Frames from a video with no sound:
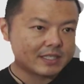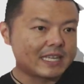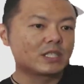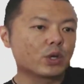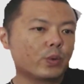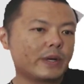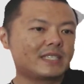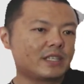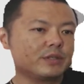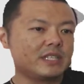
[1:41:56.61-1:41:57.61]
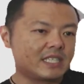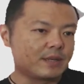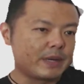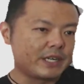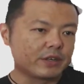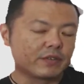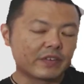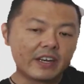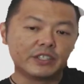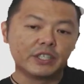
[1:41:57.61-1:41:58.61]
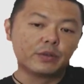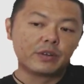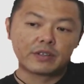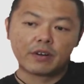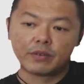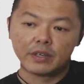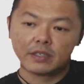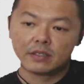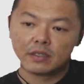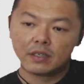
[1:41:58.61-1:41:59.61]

there's always still dissipation of energy to the surroundings.